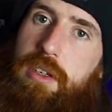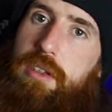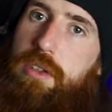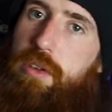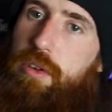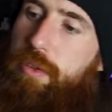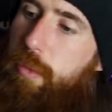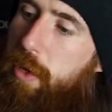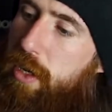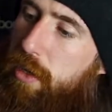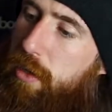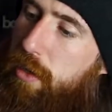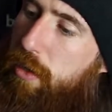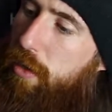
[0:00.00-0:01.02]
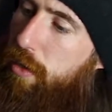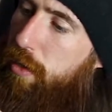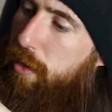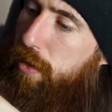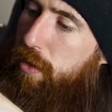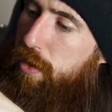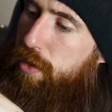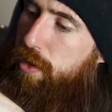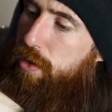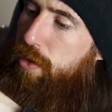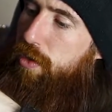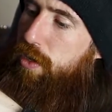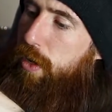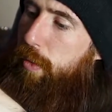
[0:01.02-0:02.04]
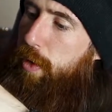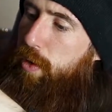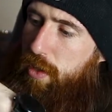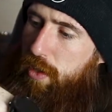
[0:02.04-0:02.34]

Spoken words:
So from here, these screws come out.